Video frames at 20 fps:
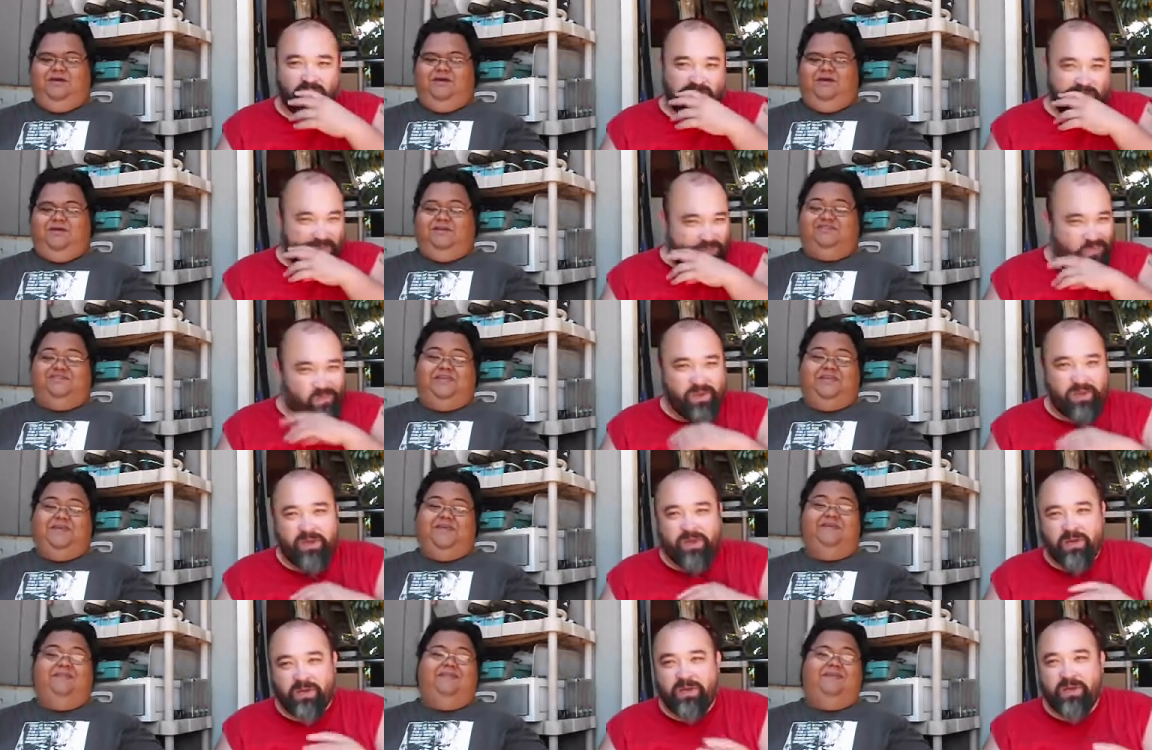Speaker 1: It's an
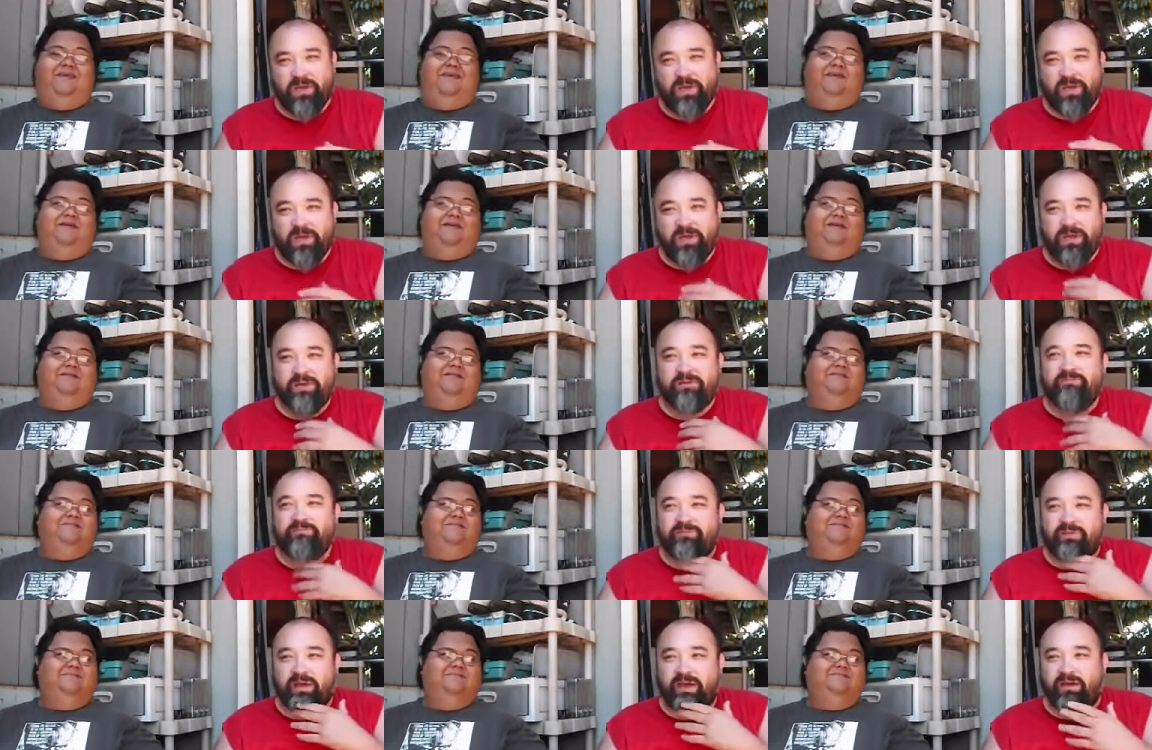ending, yeah.
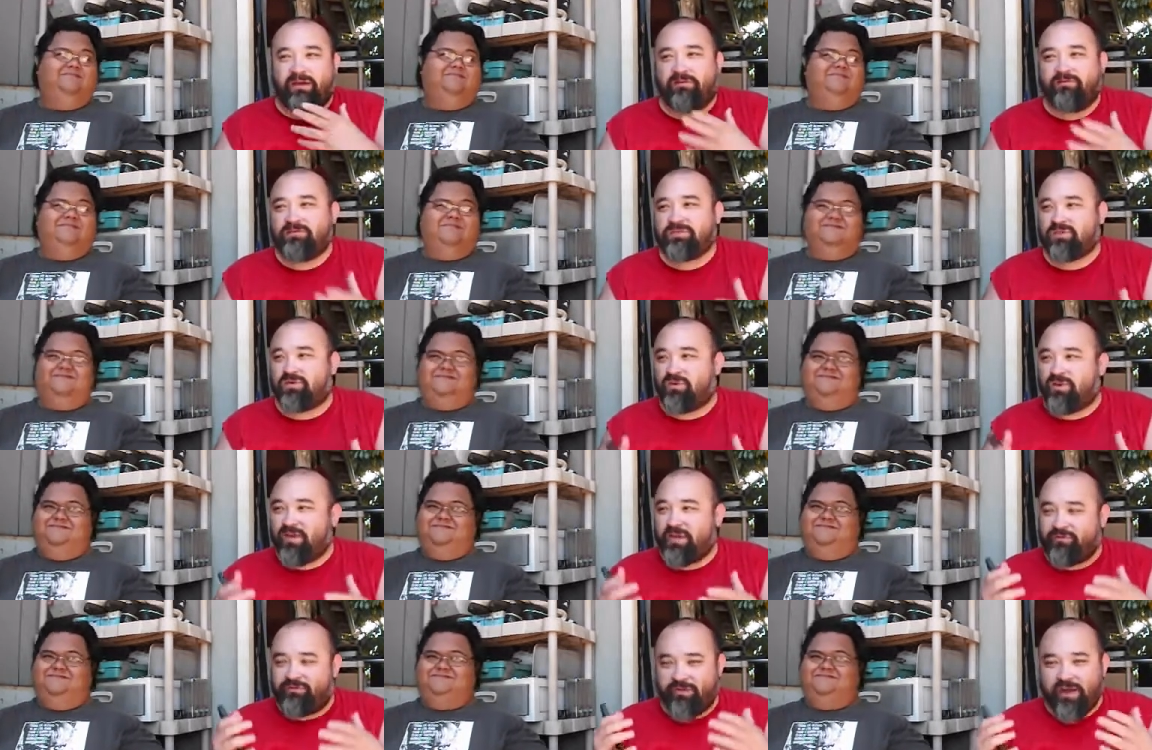Yeah. So
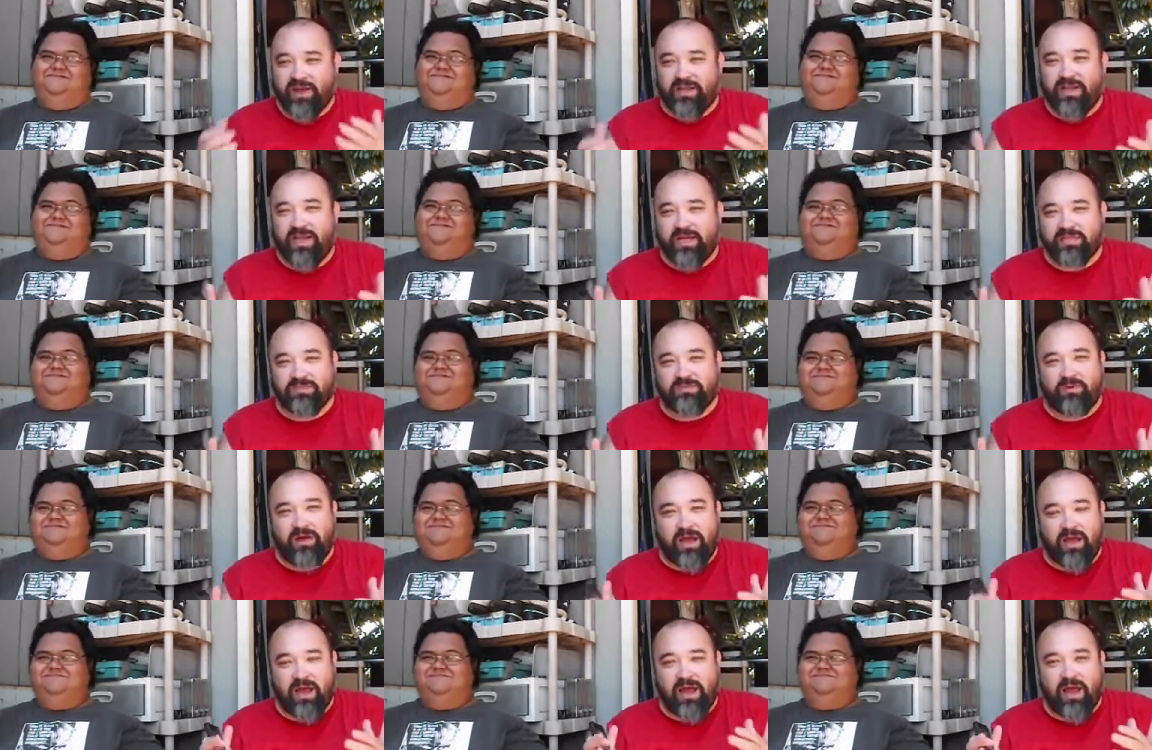Phantasm,
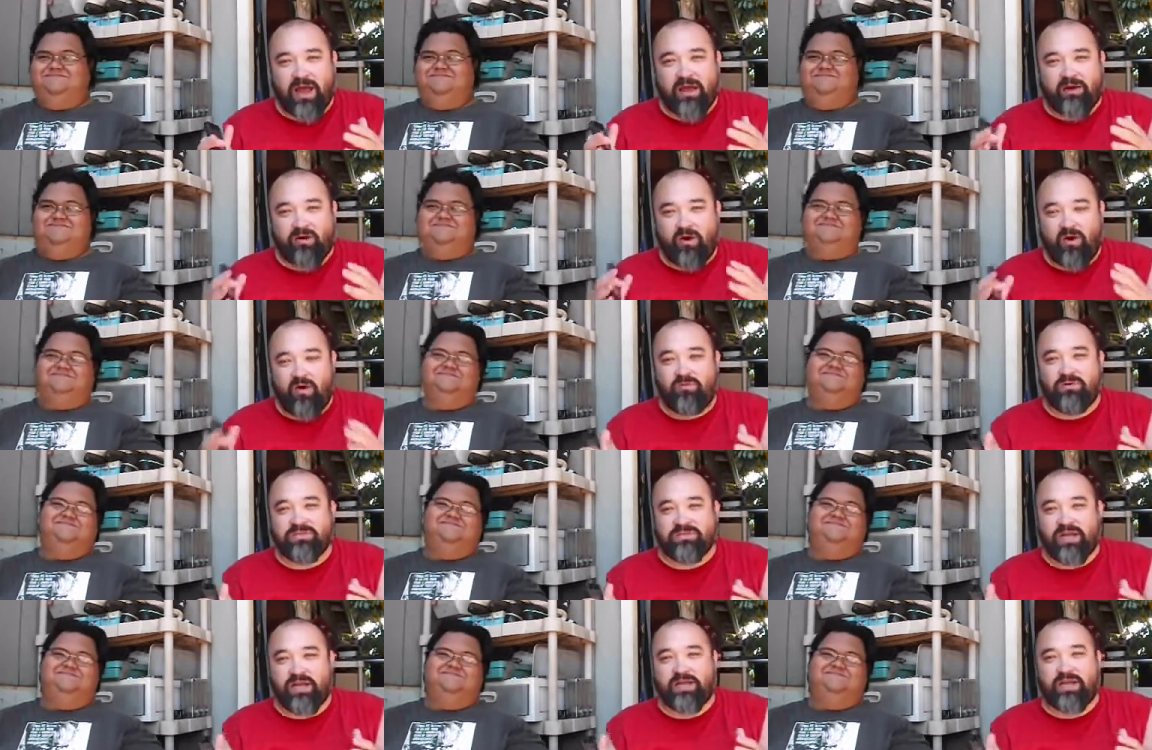I, I
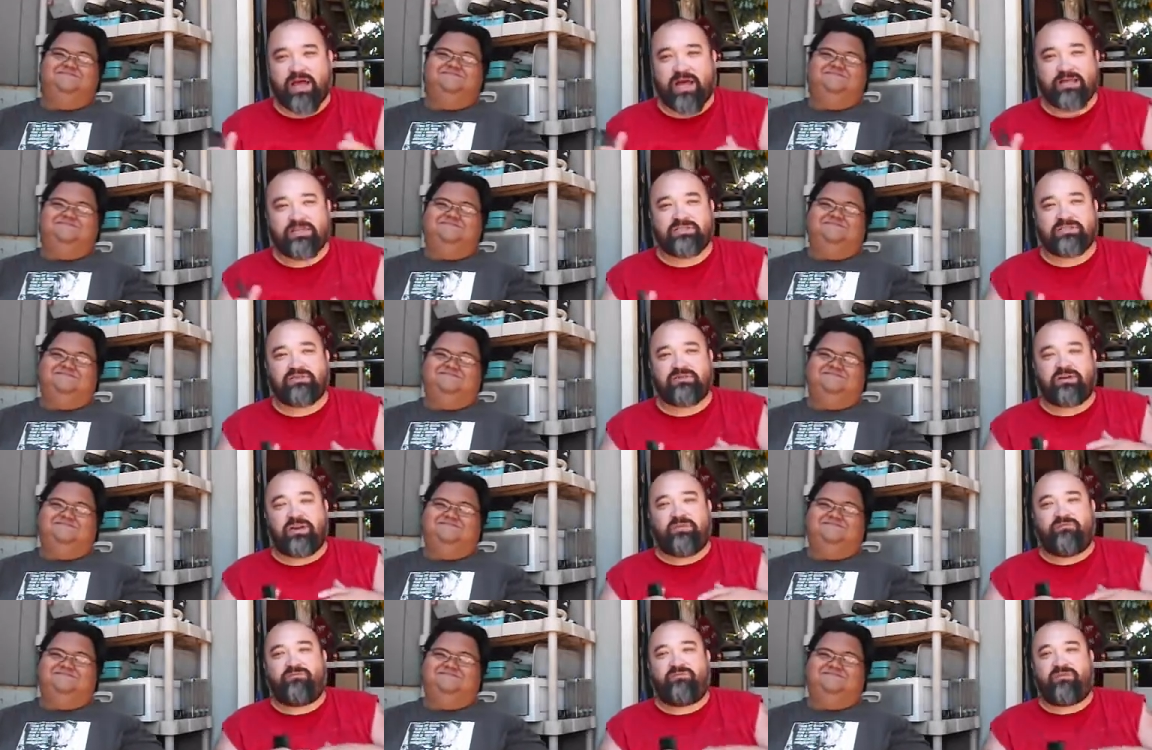always liked it. I just
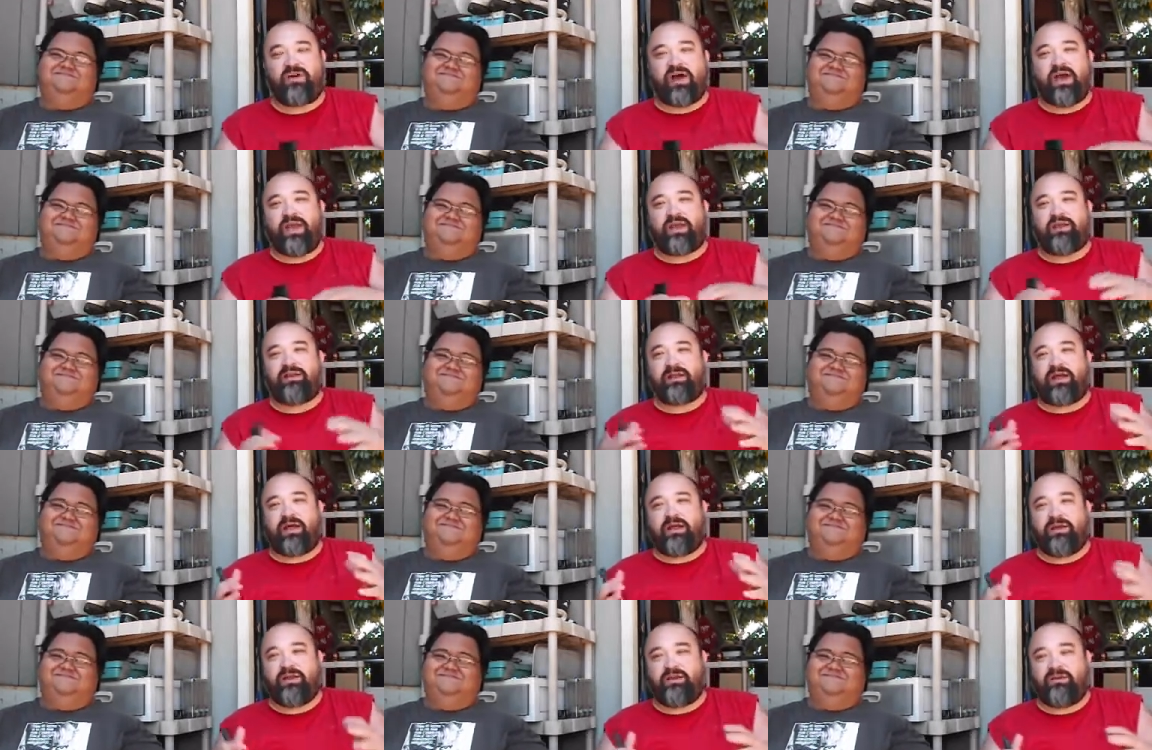couldn't find,
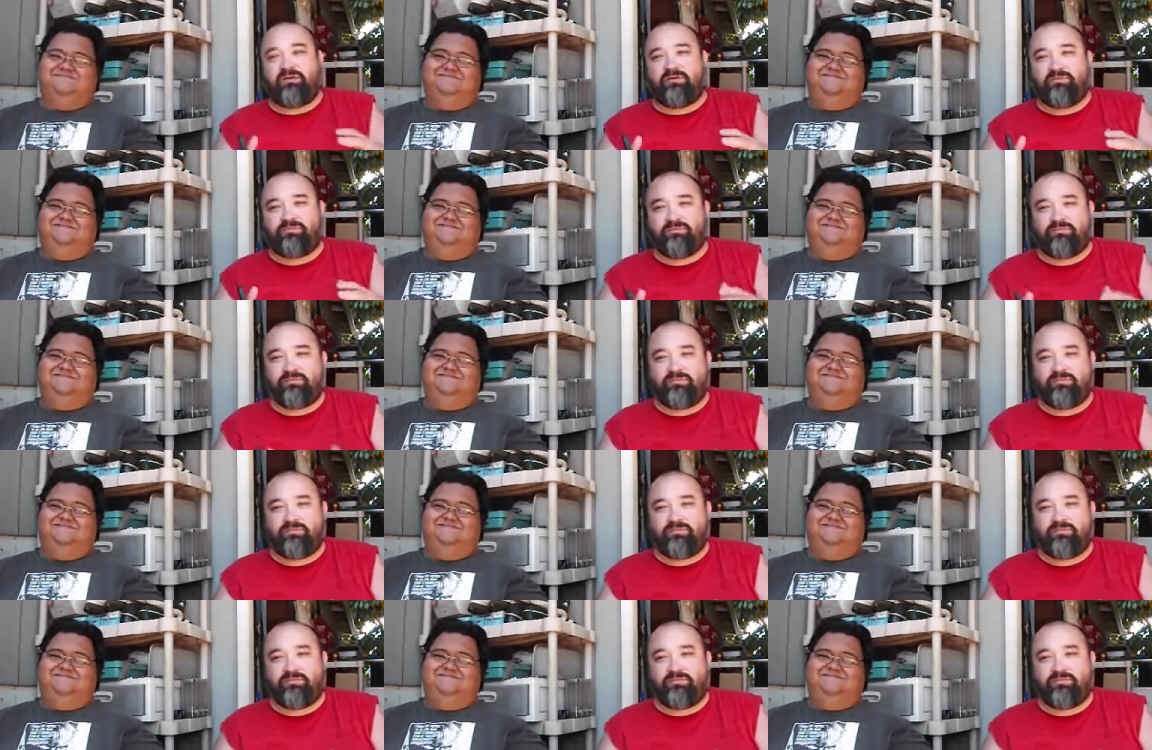you know,